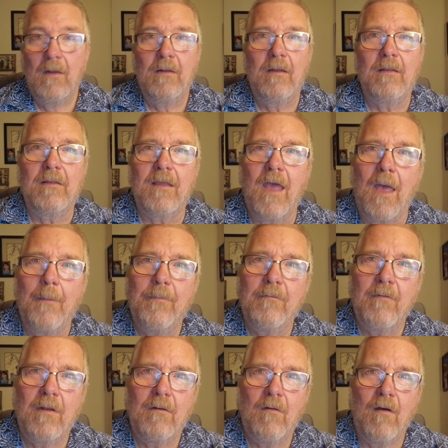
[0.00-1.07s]
Now, the
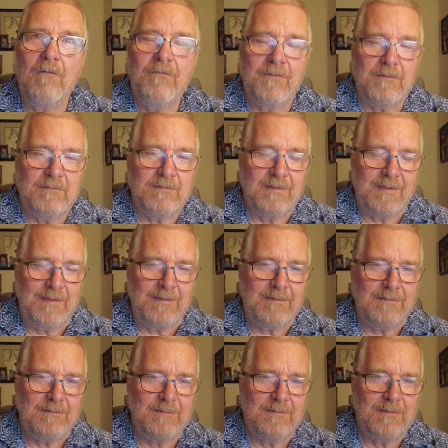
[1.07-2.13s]
Copyright Office
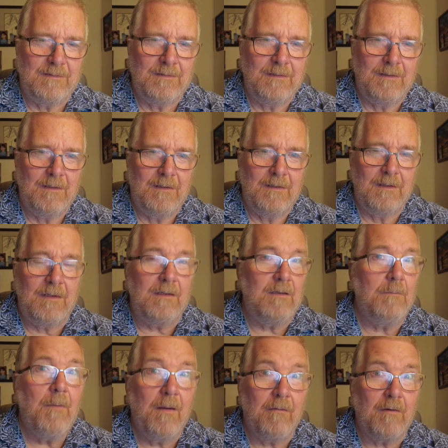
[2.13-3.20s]
is in
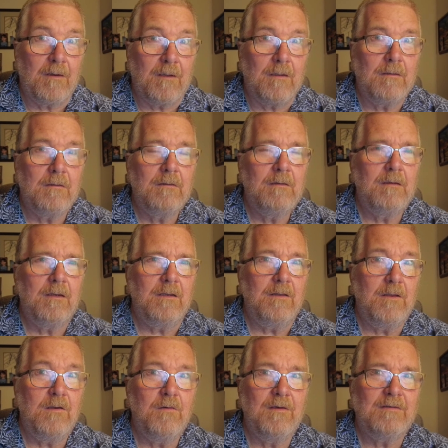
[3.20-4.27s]
America, in
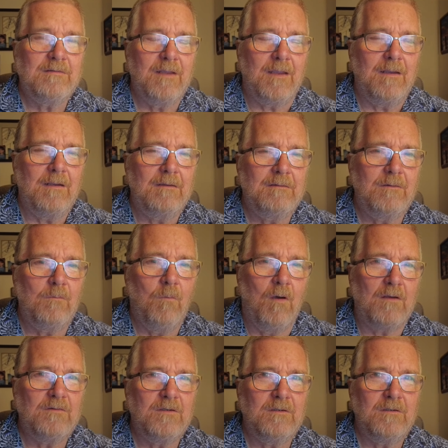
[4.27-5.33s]
the USA. It's in
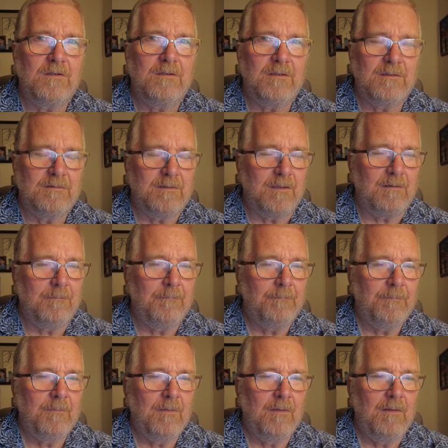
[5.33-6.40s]
Washington, D.C.
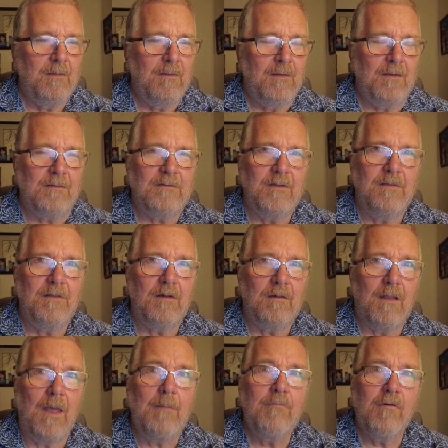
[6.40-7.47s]
It's in the
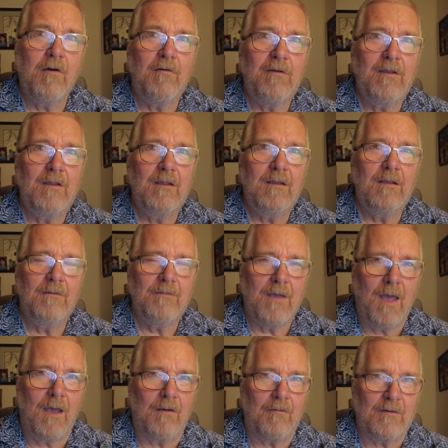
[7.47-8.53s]
Library of
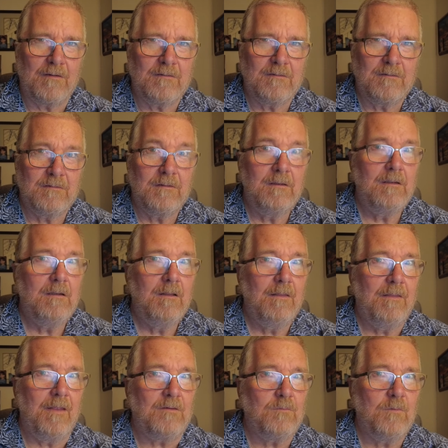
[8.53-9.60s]
Congress.
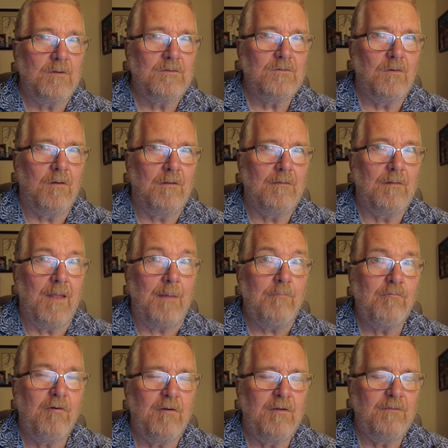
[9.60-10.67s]
That's what it's called,
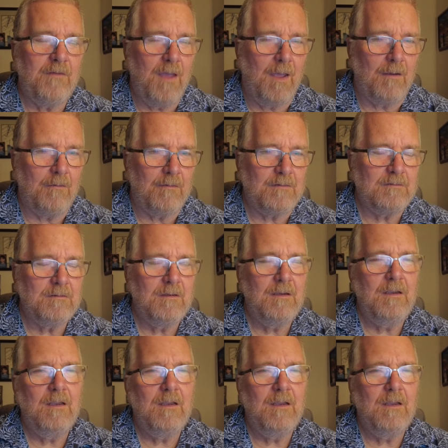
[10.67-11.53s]
Library of Congress.